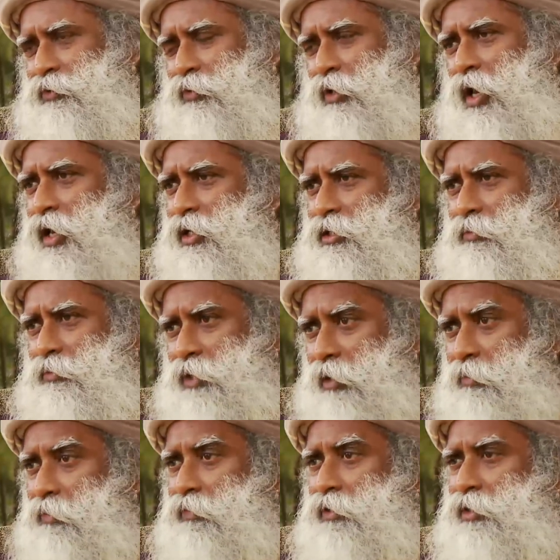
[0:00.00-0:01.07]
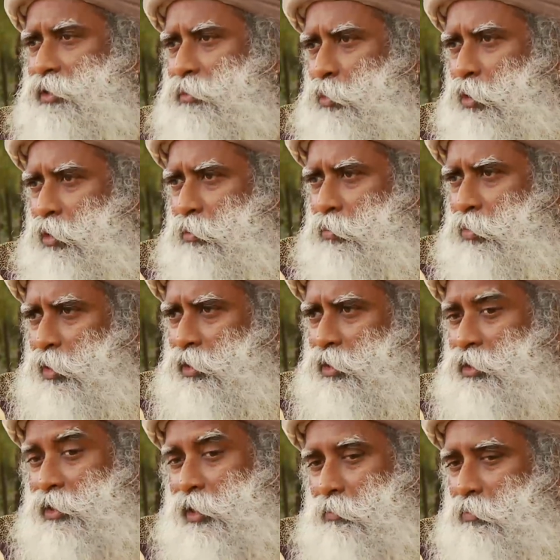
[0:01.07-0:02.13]
So I asked him, tell me which is more
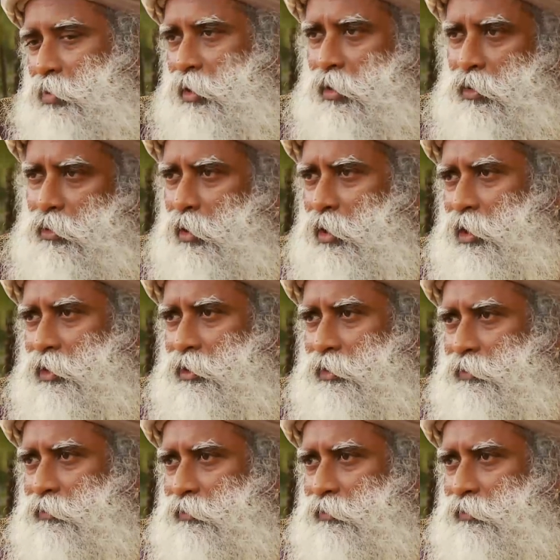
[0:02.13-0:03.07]
important, temple or toilet?